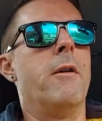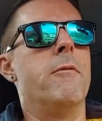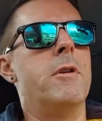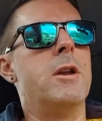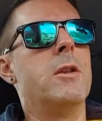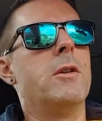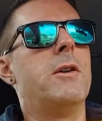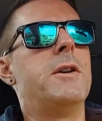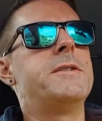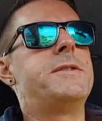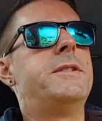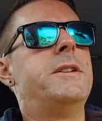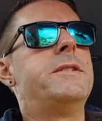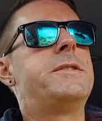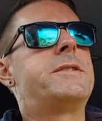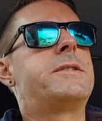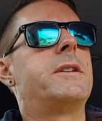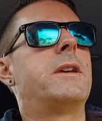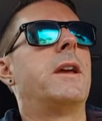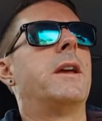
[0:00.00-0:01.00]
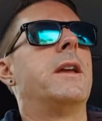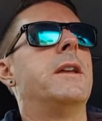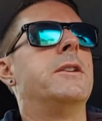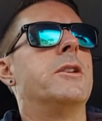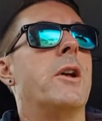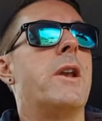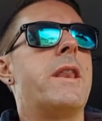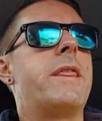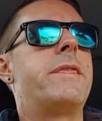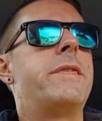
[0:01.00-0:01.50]
realise this and
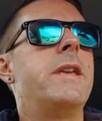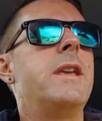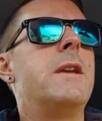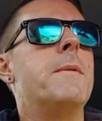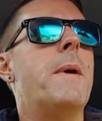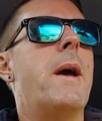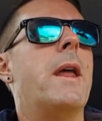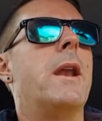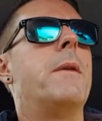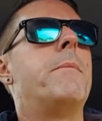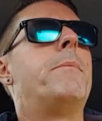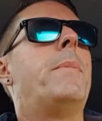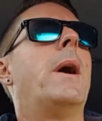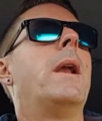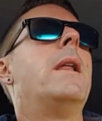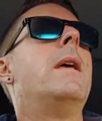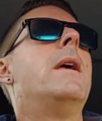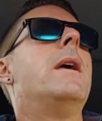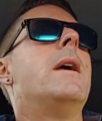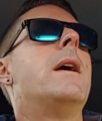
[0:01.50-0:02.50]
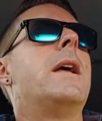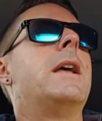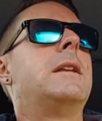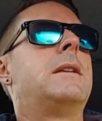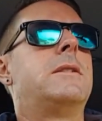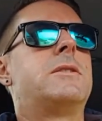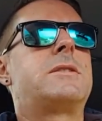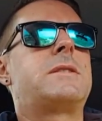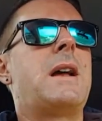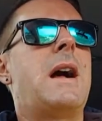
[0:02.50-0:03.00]
don't think about it, but
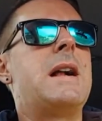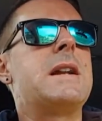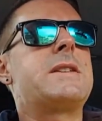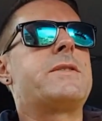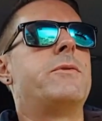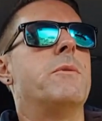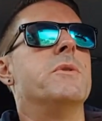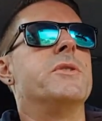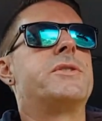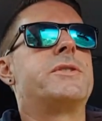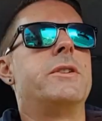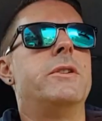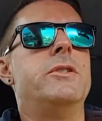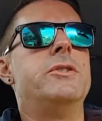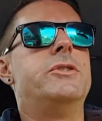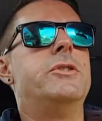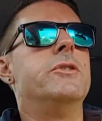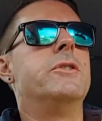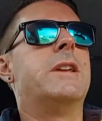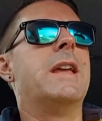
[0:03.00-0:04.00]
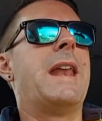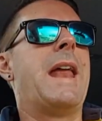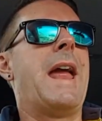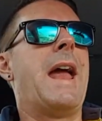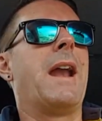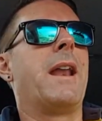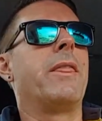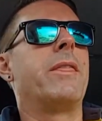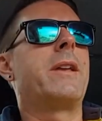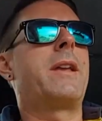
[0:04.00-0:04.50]
it starts from as soon as you get
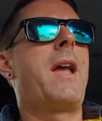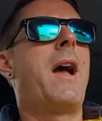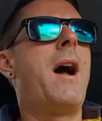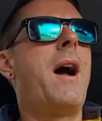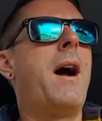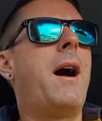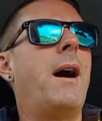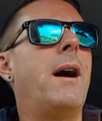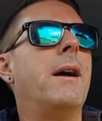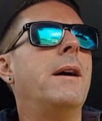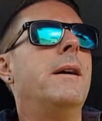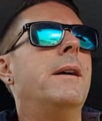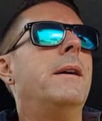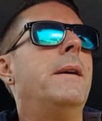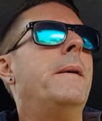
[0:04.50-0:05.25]
out of the car.